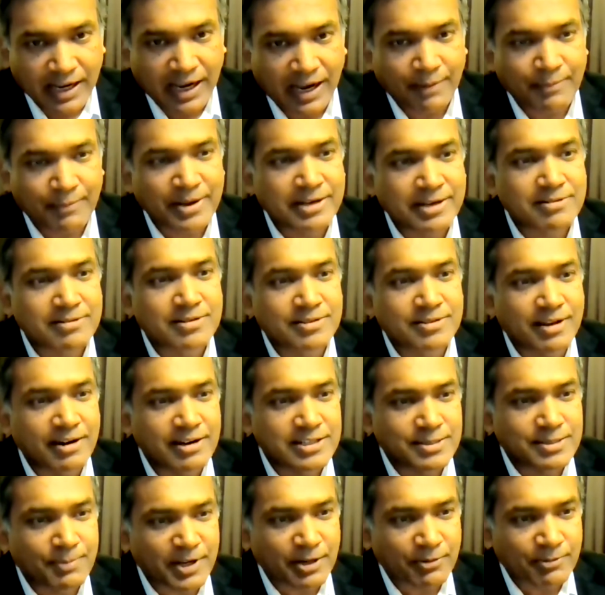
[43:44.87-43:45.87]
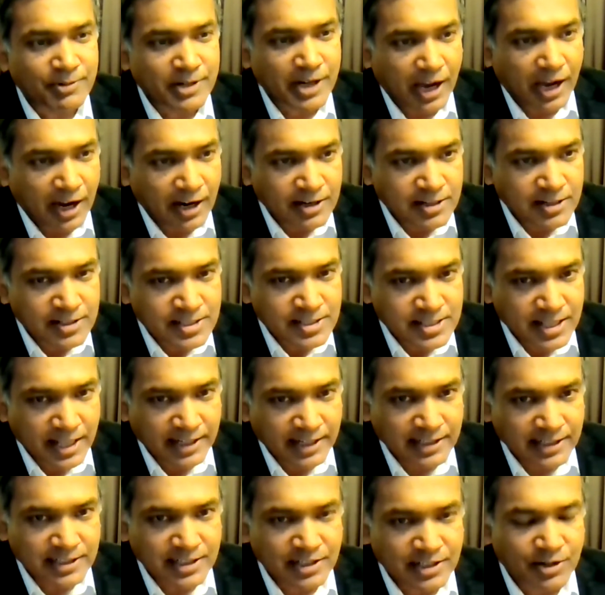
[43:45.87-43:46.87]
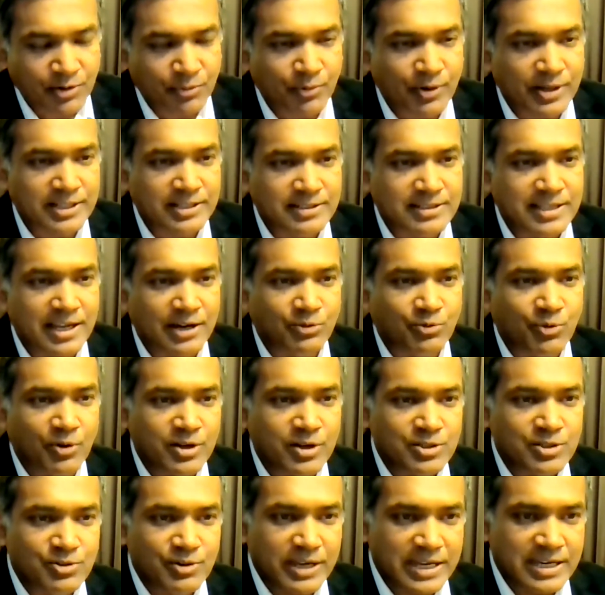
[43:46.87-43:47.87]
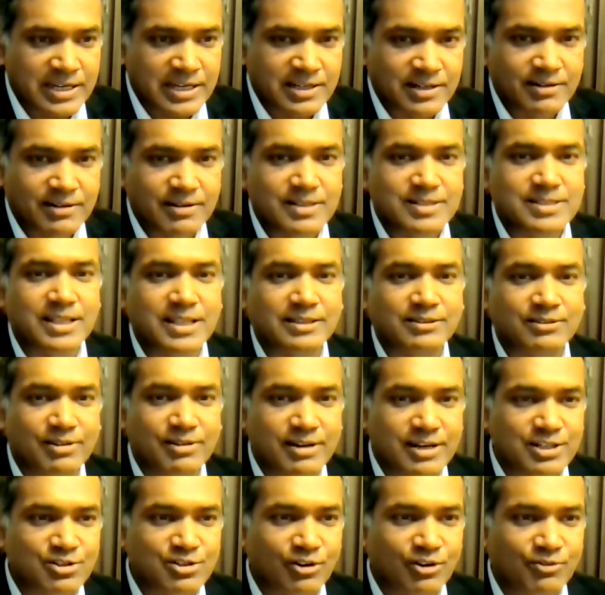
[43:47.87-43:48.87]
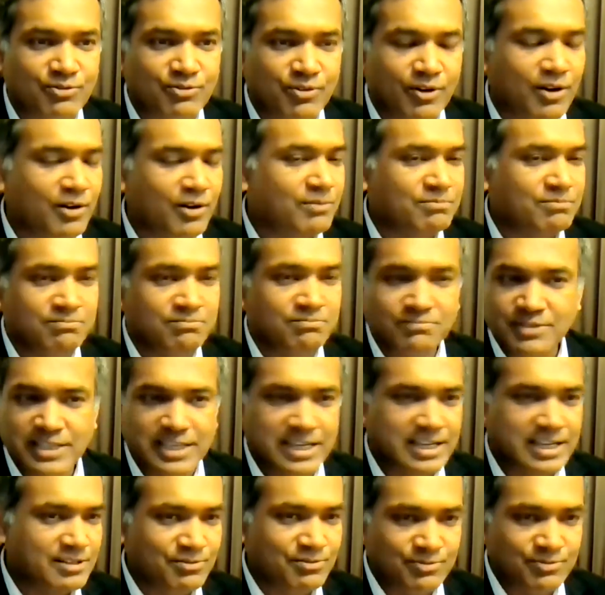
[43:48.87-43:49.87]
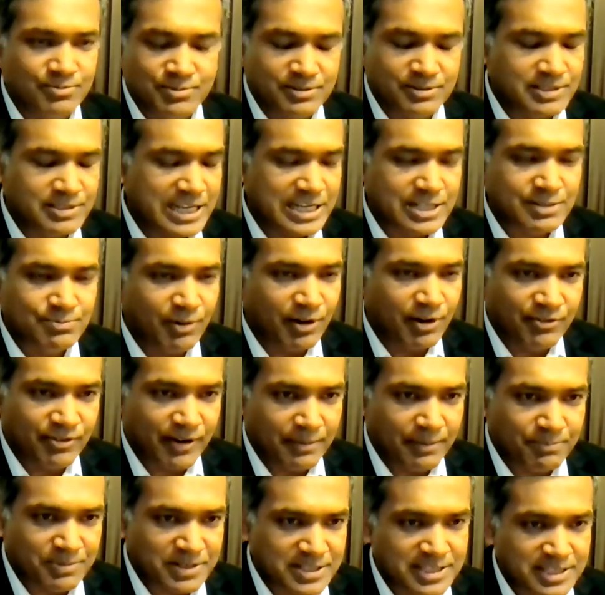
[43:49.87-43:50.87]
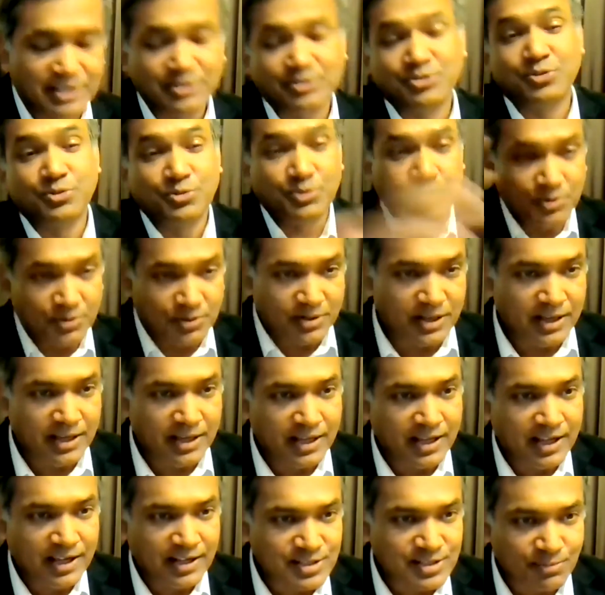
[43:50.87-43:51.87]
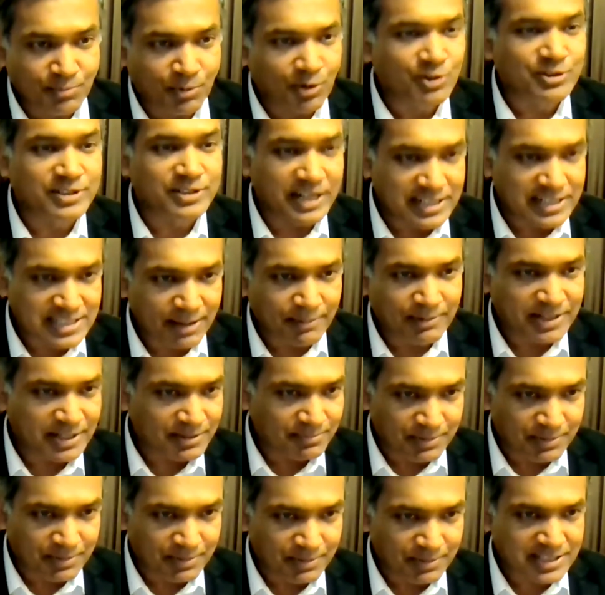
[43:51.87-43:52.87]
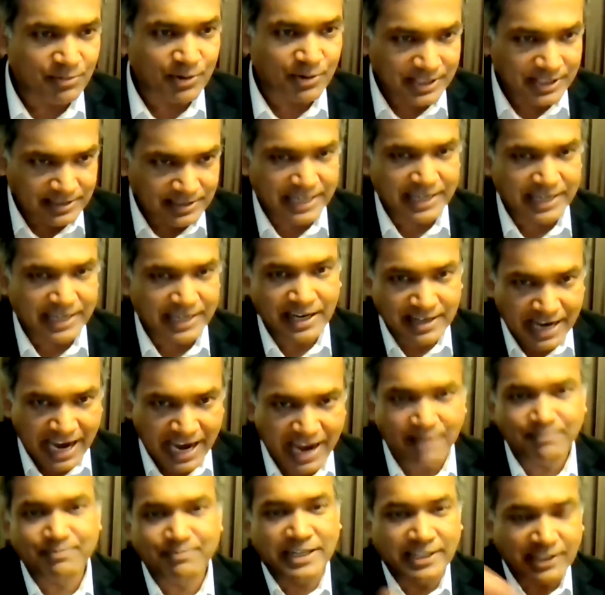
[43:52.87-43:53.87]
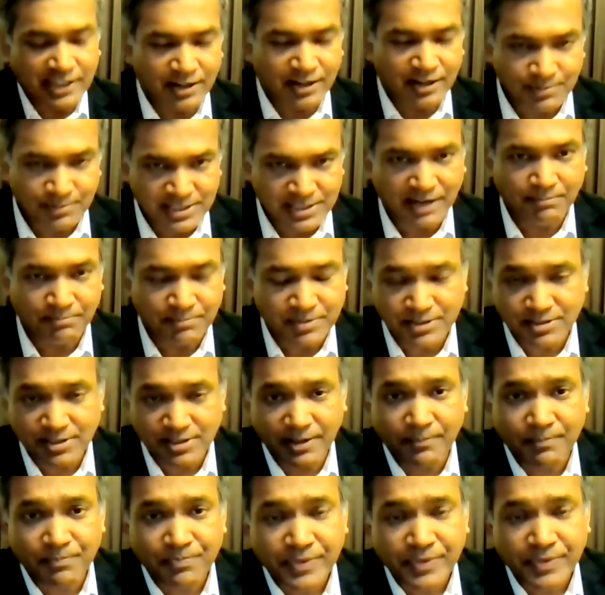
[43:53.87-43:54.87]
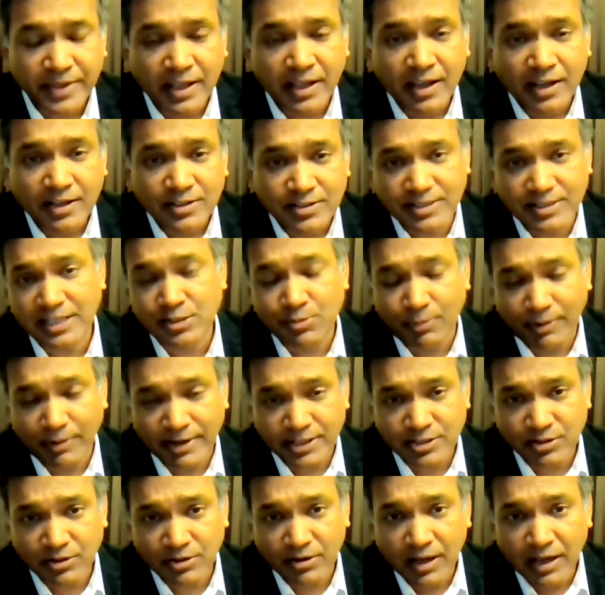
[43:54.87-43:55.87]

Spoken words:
I mean, there is a bit of an uncertainty, whether they are going to increase the threshold from, say, 6.5% to more than 17%, whether they can have that kind of jump. So that's one issue.